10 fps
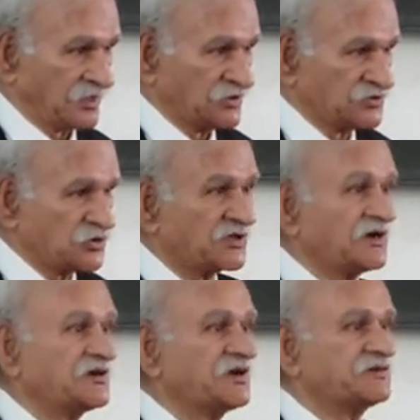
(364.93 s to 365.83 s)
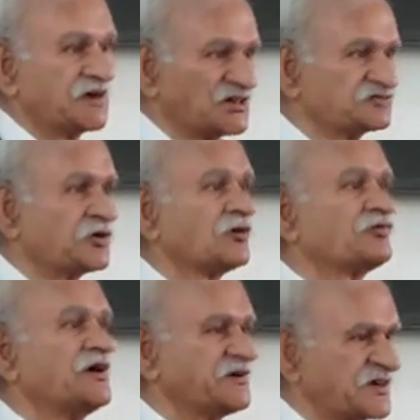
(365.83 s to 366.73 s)
So the transfer
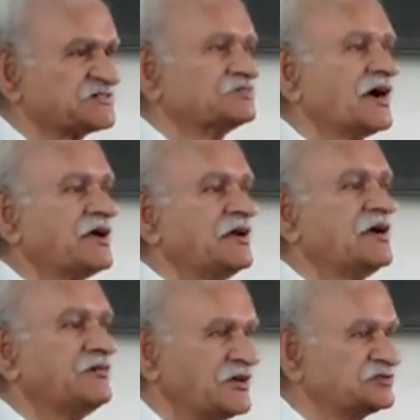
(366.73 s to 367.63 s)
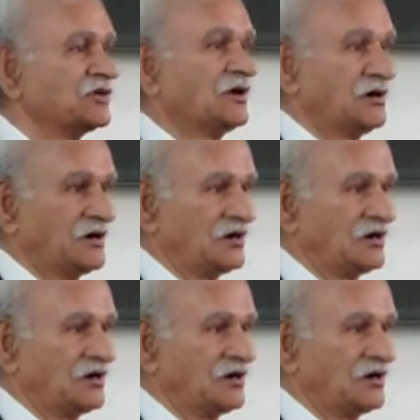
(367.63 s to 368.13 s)
of interest by an individual